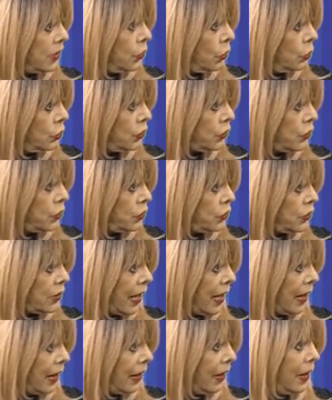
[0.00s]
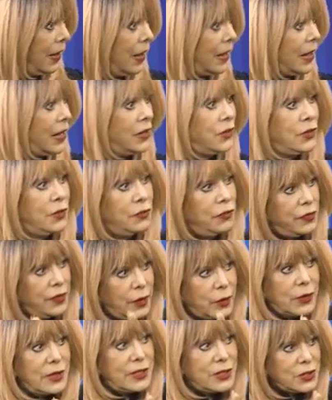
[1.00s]
may I also say, it's a
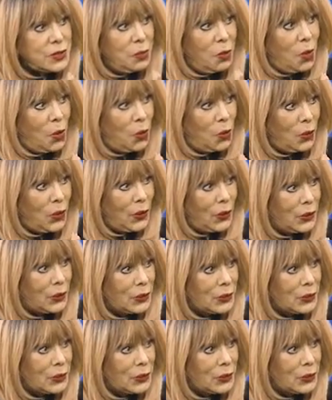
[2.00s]
very small